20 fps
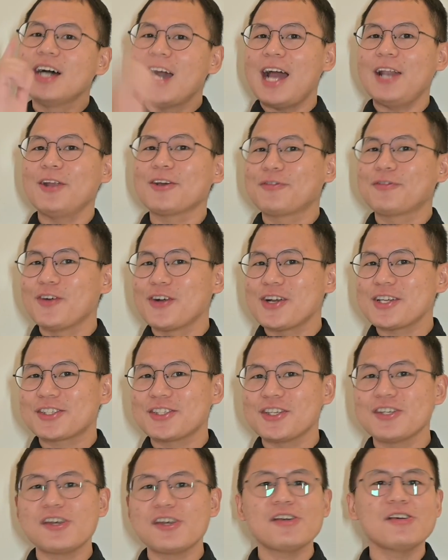I look forward to
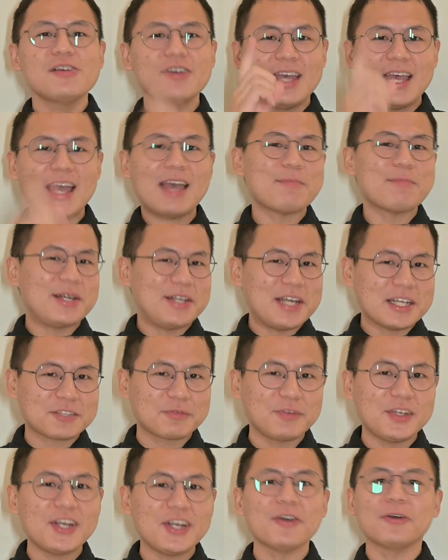seeing you in my next
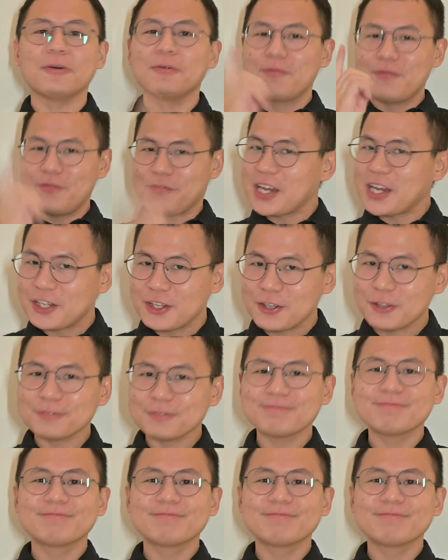video. Thank you.